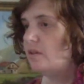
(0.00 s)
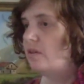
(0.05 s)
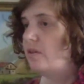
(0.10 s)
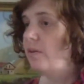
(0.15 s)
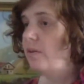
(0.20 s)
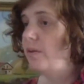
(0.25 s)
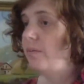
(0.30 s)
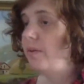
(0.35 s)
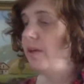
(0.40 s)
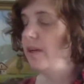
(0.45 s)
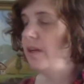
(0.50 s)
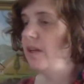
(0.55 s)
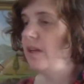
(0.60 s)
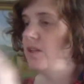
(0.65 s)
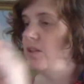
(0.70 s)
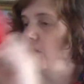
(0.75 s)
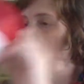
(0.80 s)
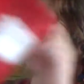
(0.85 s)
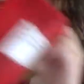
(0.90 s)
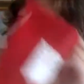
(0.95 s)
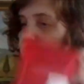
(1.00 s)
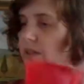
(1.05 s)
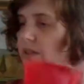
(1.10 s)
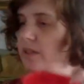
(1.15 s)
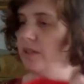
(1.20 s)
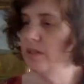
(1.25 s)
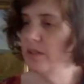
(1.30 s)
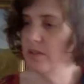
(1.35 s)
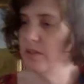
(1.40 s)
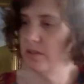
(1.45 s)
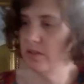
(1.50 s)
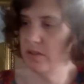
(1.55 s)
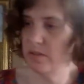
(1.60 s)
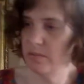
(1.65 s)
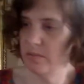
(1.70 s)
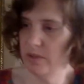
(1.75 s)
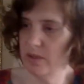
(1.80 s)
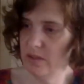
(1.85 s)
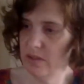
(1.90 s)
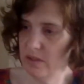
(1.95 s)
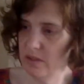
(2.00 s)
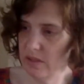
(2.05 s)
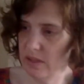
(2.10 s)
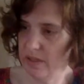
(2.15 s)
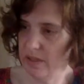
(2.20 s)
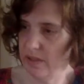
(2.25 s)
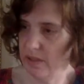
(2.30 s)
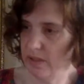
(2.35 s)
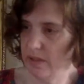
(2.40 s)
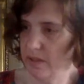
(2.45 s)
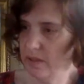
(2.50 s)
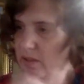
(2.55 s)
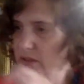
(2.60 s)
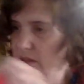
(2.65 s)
Well, the medication went in. I'm a little lightheaded.